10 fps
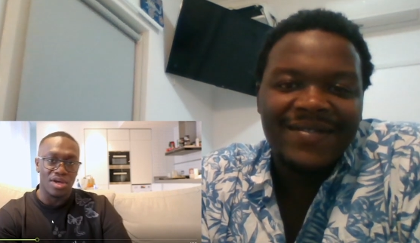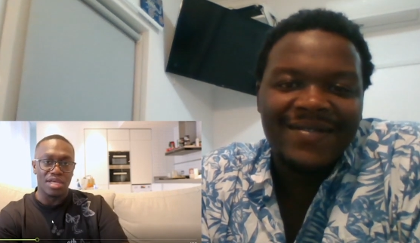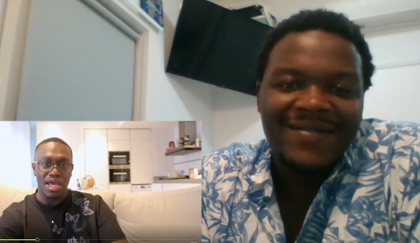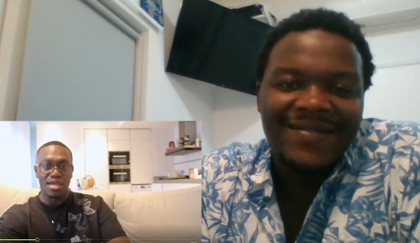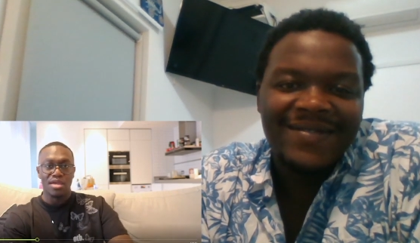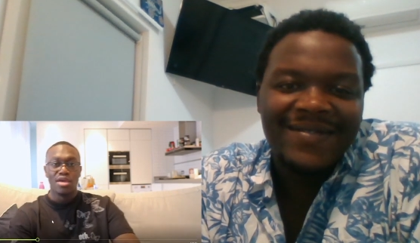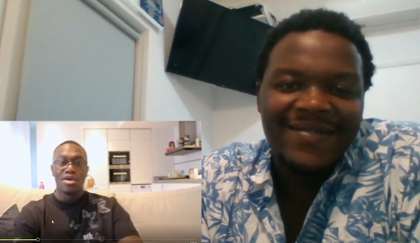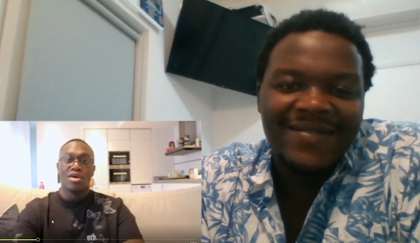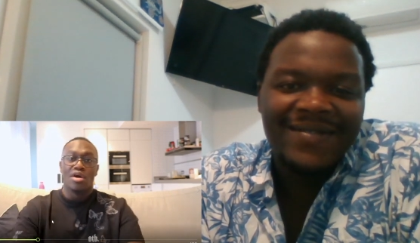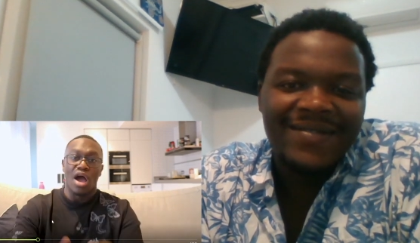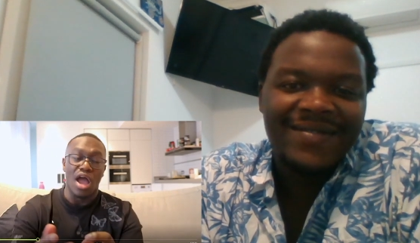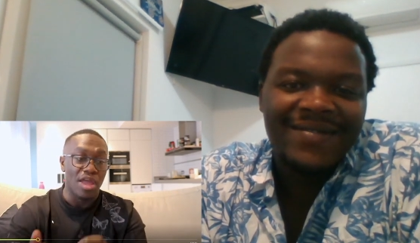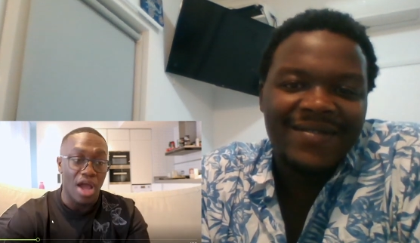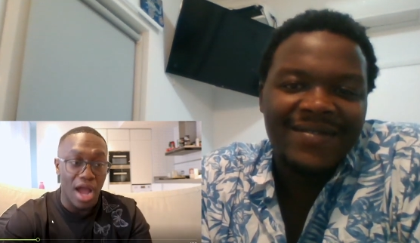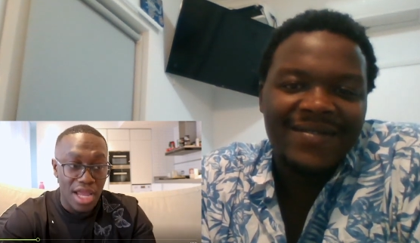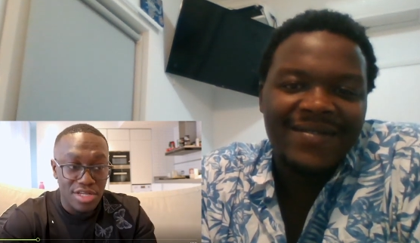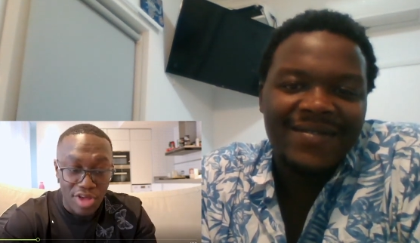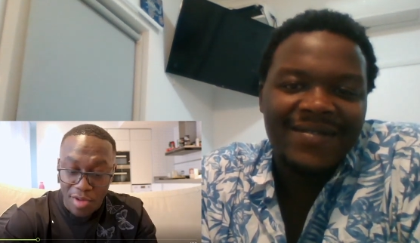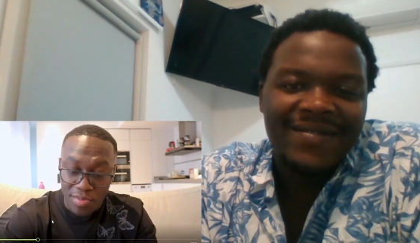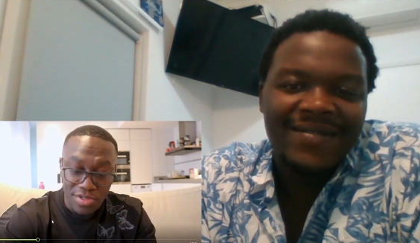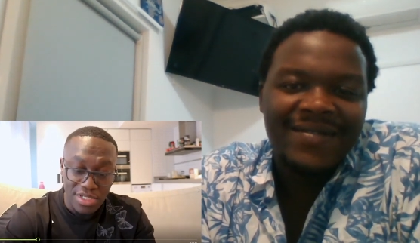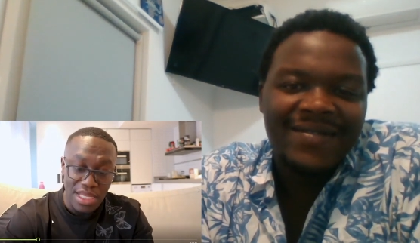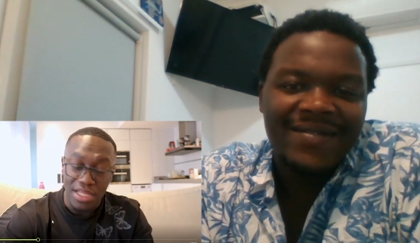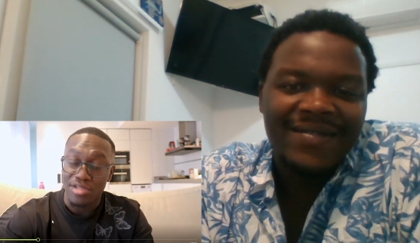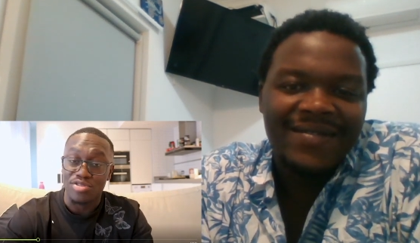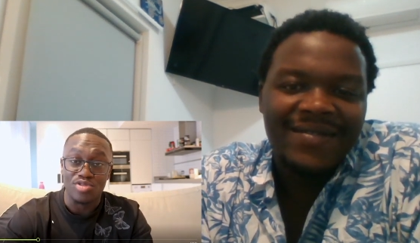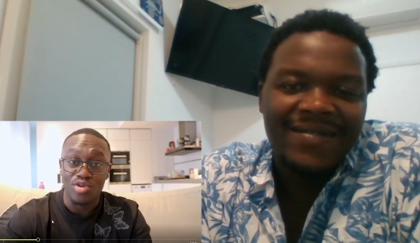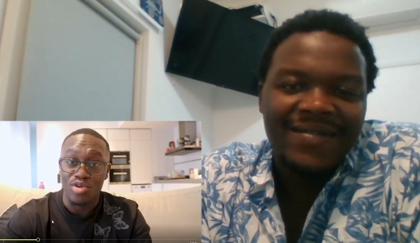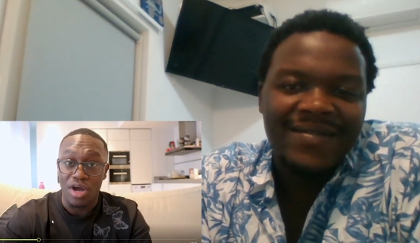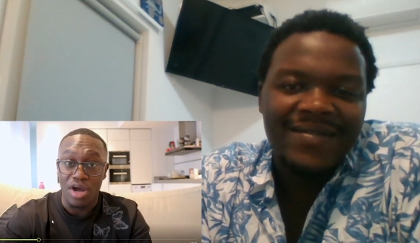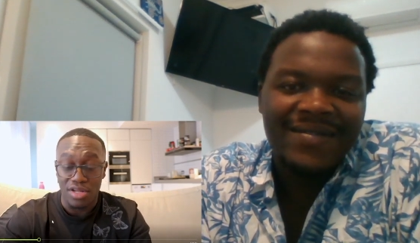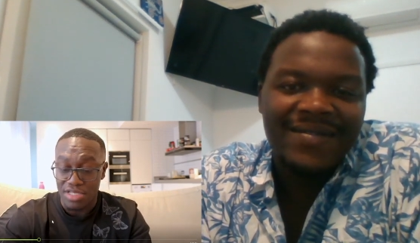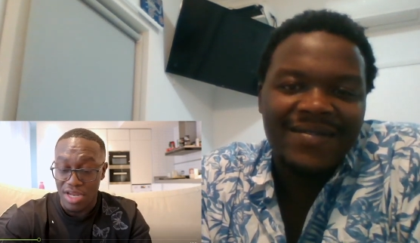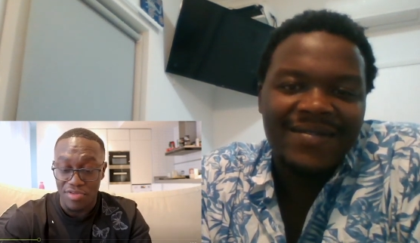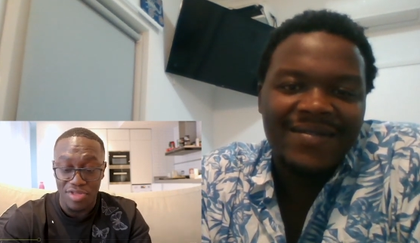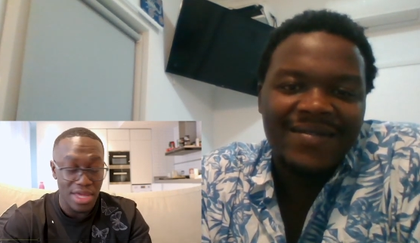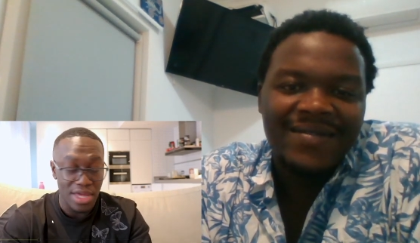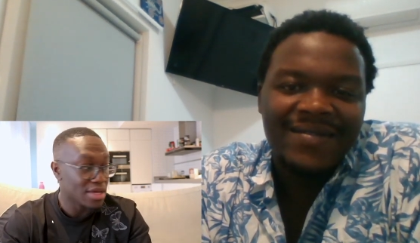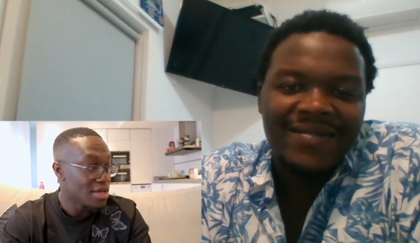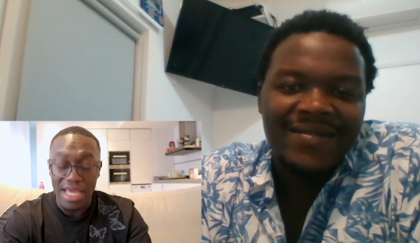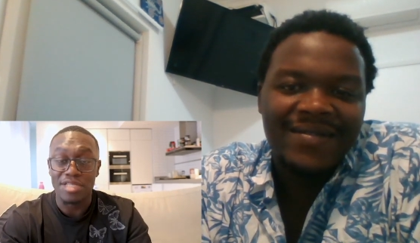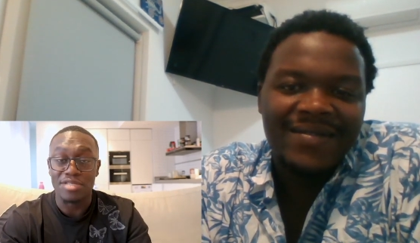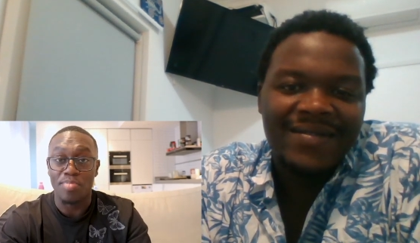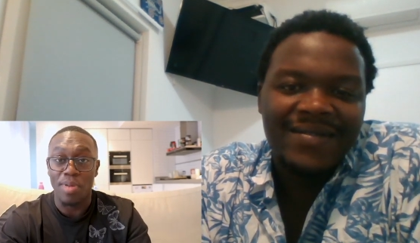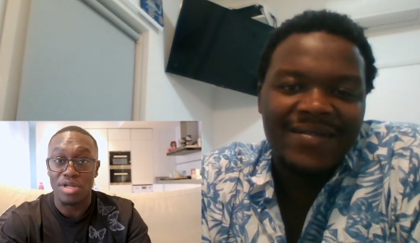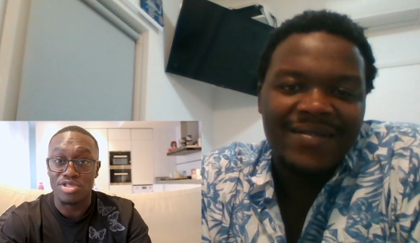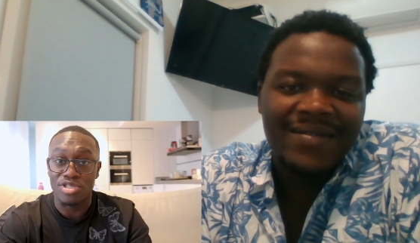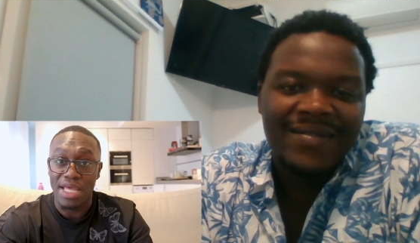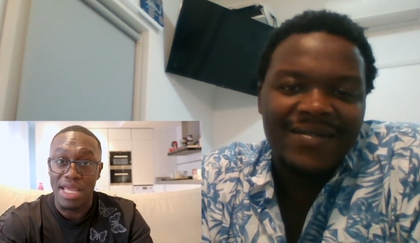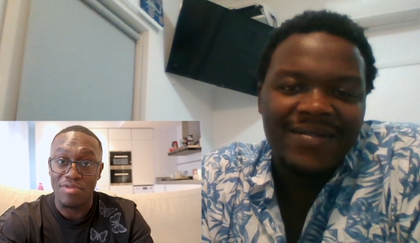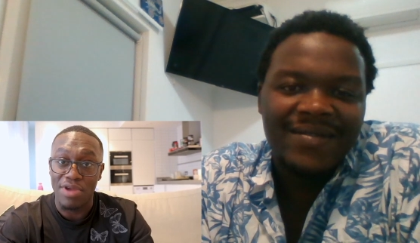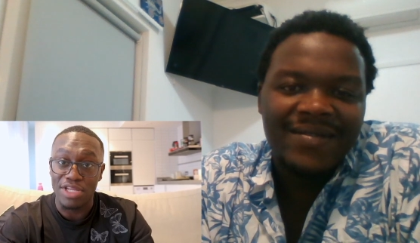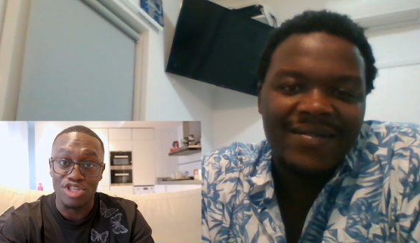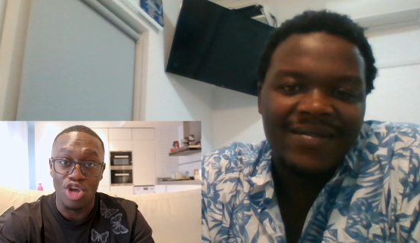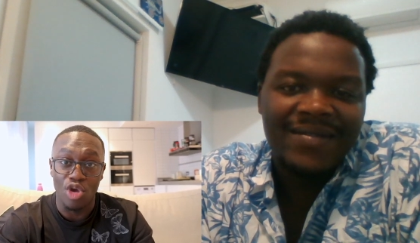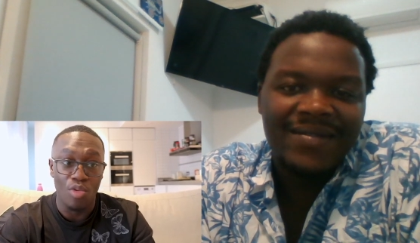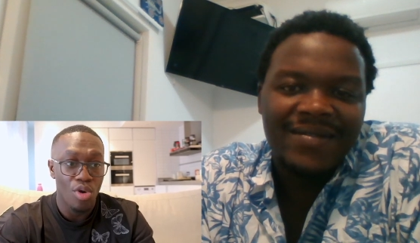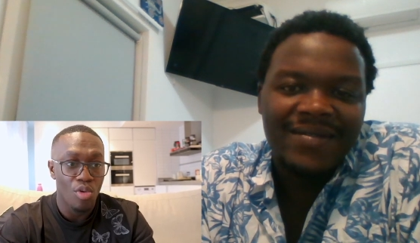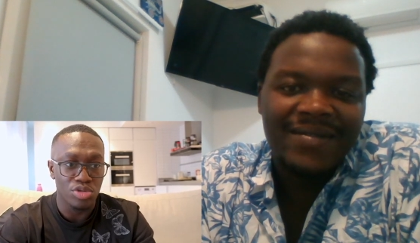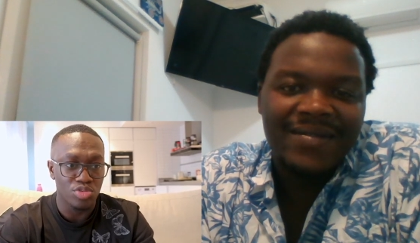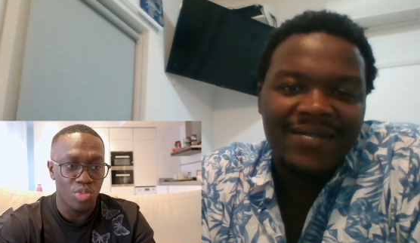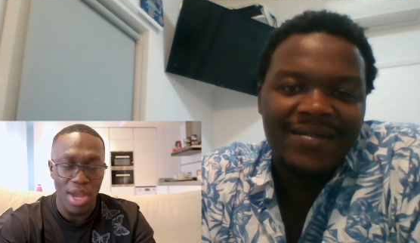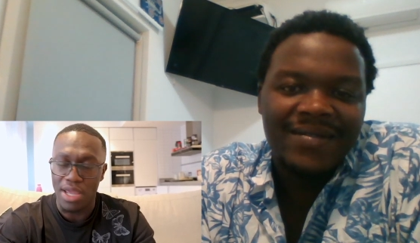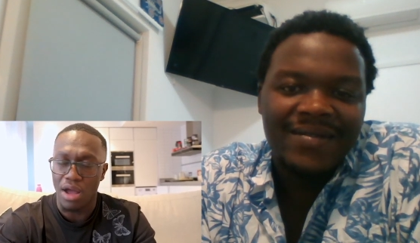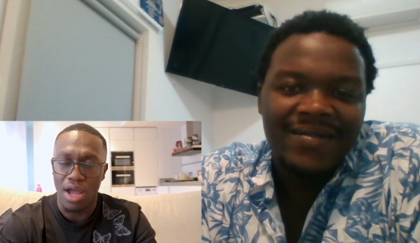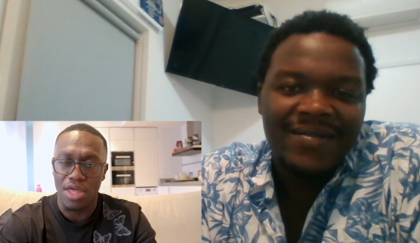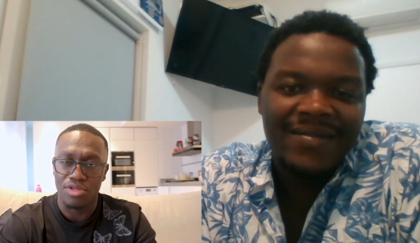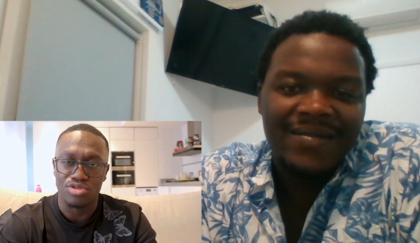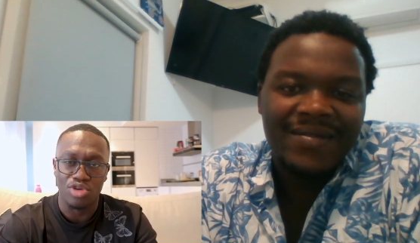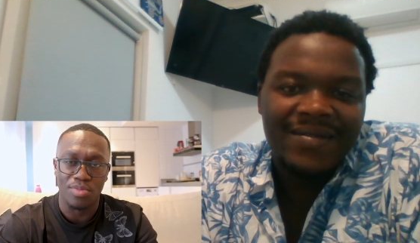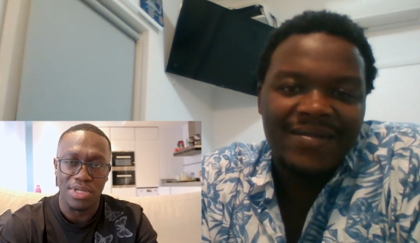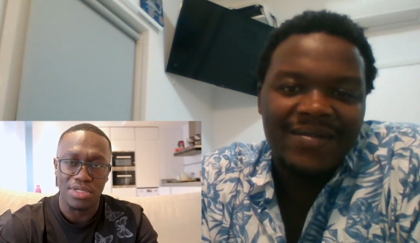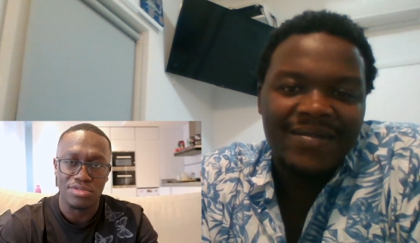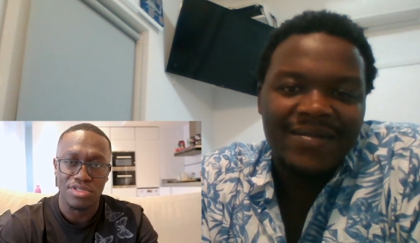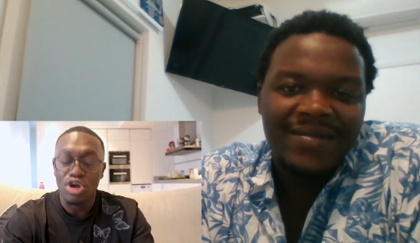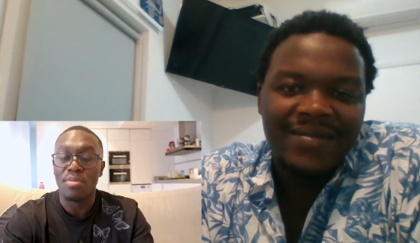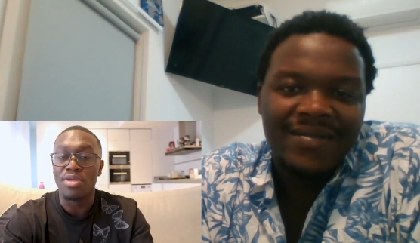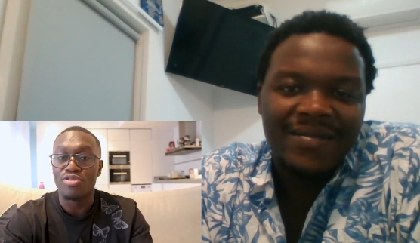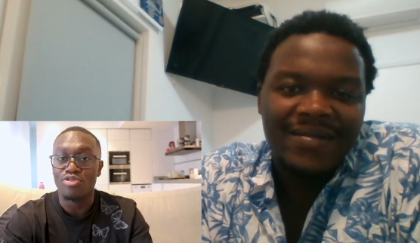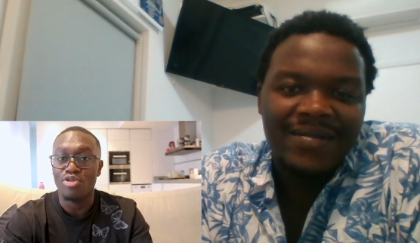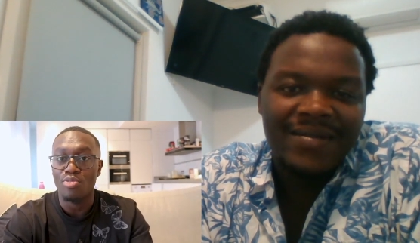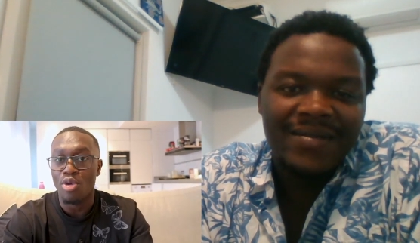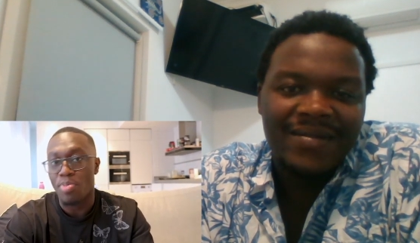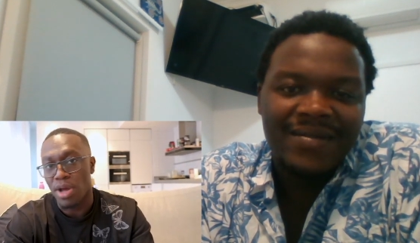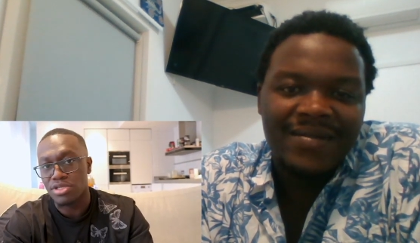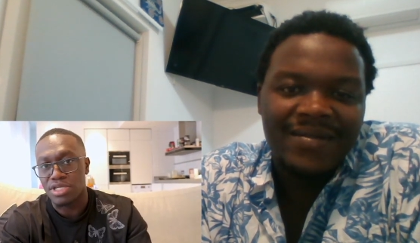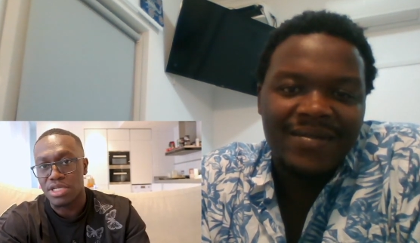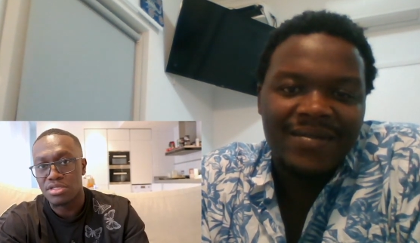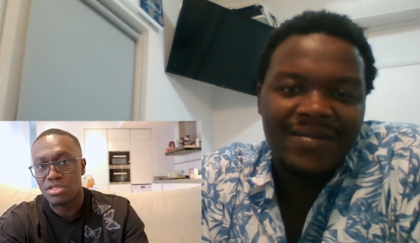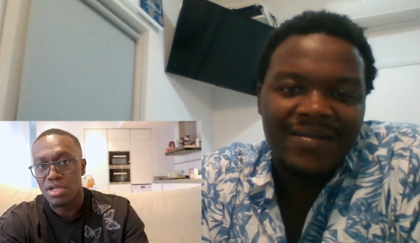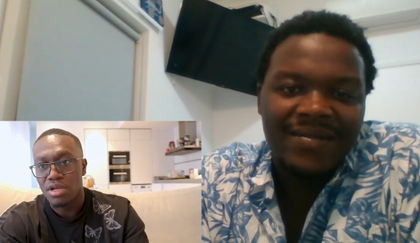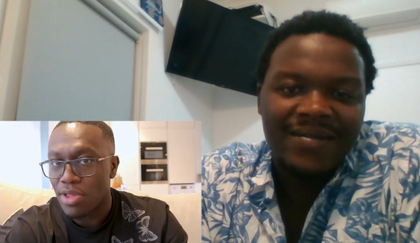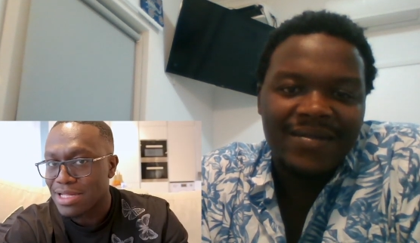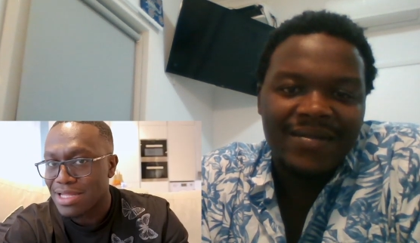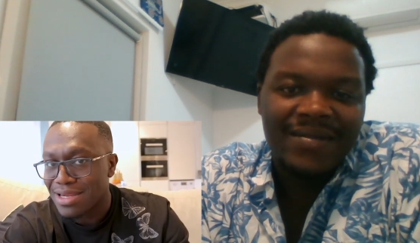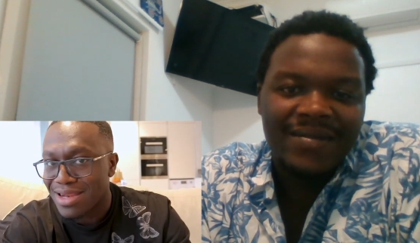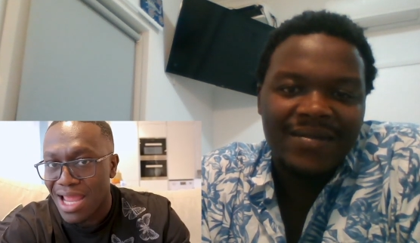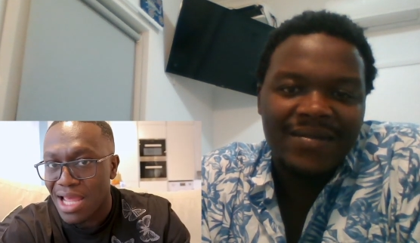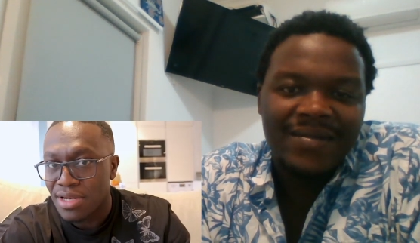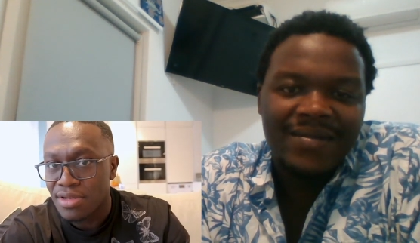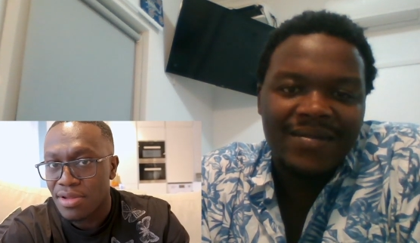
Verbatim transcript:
Speaker 1: Okay, I, I I've been seeing the scorecards and everything. His punch to hit ratio was way higher than Tommy's. Tommy threw more punches, but they didn't land.